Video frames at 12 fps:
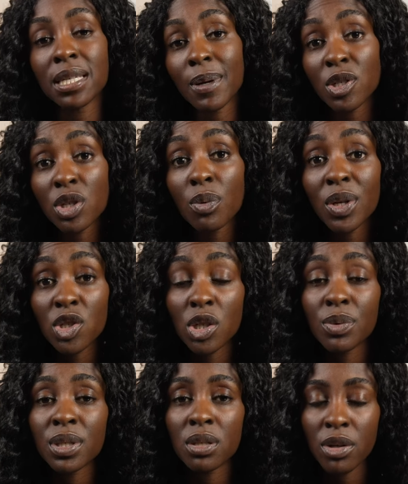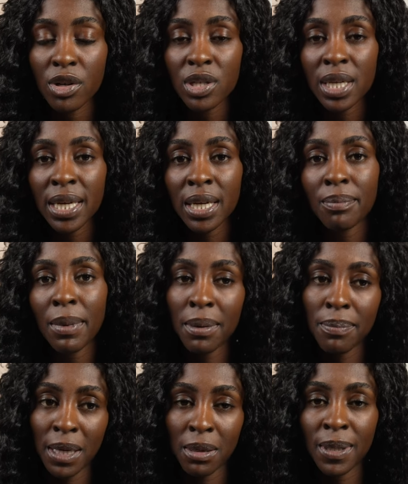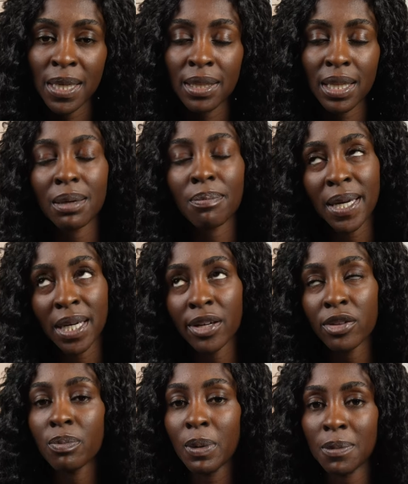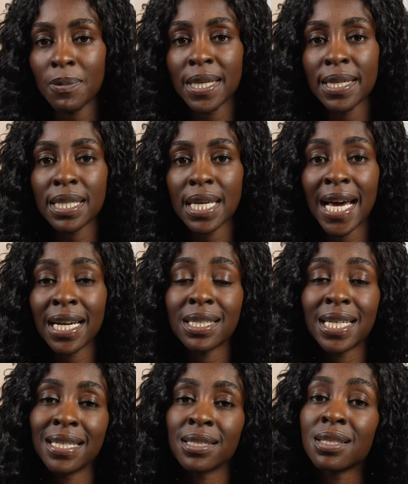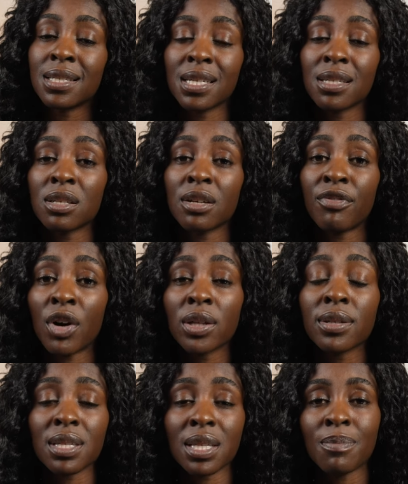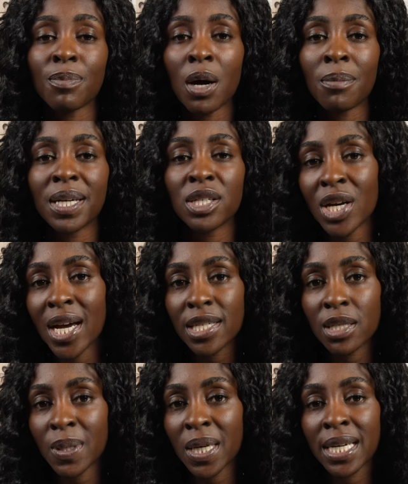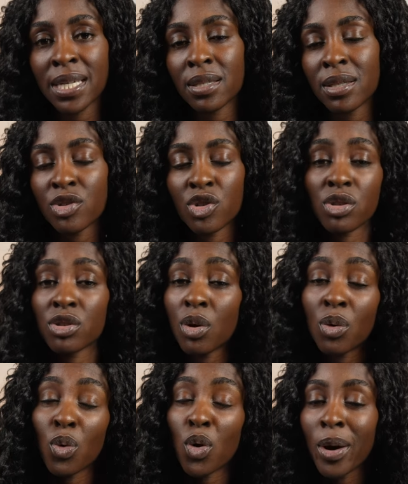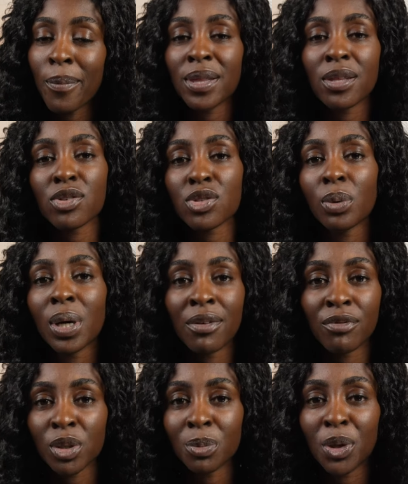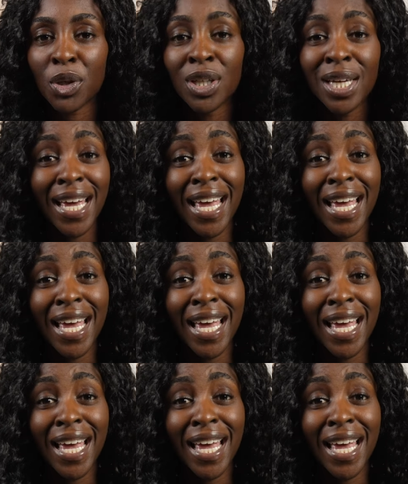especially when she was nursing. My baby, like many other babies, had a tendency to fall asleep on my chest because they're just so warm and they're so comfortable.